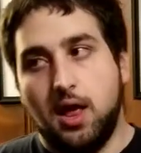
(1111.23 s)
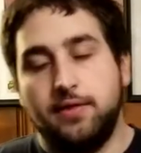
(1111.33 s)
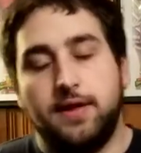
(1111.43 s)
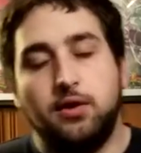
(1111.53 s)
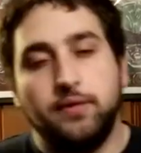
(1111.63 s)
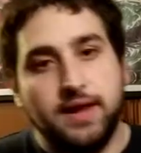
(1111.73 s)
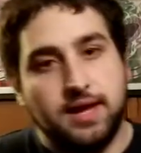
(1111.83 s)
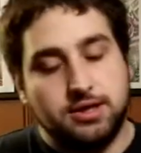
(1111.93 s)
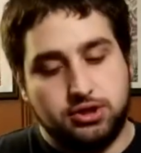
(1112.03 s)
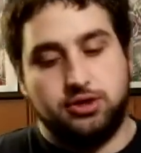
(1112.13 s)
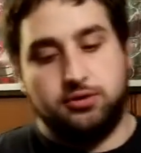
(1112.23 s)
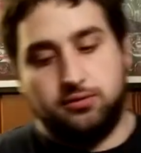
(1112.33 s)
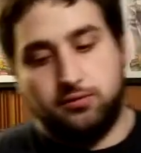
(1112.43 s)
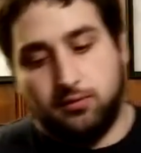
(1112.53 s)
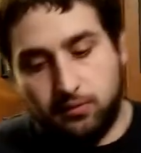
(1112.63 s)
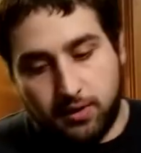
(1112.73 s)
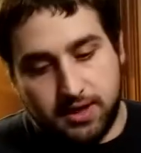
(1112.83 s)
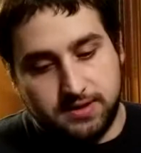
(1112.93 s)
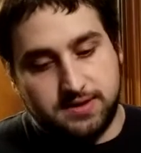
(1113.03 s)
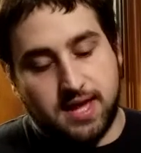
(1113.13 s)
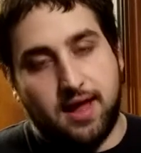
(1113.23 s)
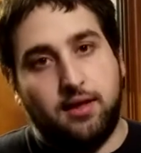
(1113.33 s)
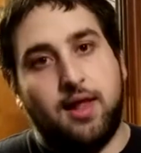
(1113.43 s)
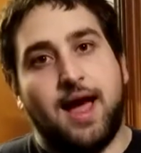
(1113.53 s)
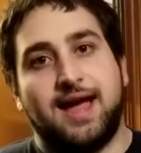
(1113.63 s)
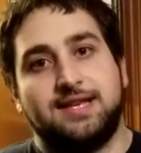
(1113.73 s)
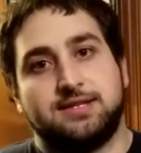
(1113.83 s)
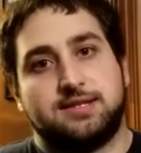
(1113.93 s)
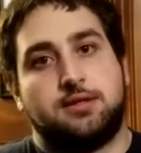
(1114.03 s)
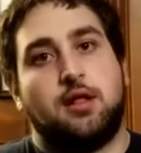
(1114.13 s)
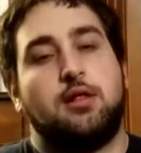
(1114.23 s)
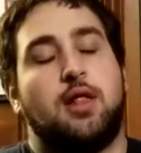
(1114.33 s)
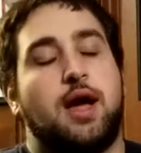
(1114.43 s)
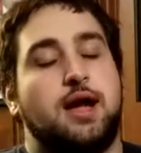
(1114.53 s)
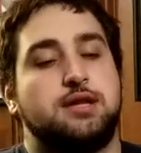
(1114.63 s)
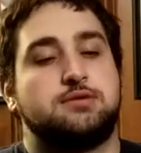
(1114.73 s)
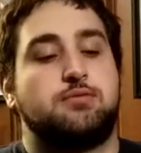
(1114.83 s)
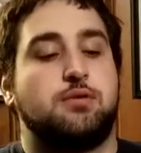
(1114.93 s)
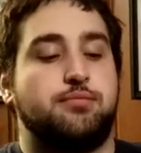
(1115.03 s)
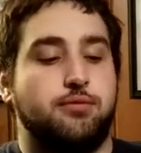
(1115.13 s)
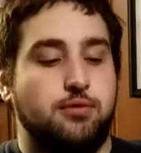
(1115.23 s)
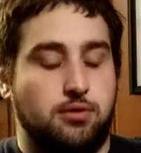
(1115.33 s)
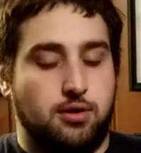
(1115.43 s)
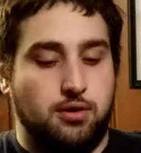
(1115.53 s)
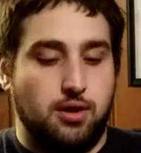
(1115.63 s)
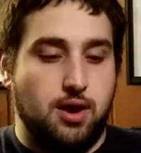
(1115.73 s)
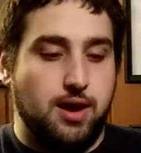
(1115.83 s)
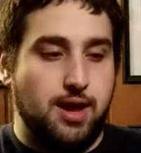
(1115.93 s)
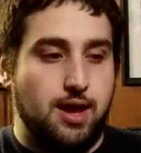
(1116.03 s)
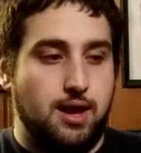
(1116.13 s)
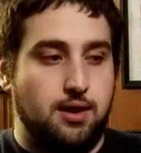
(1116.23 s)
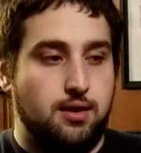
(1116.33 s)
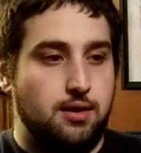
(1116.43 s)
The only issue was that lines. The lines were brutal. And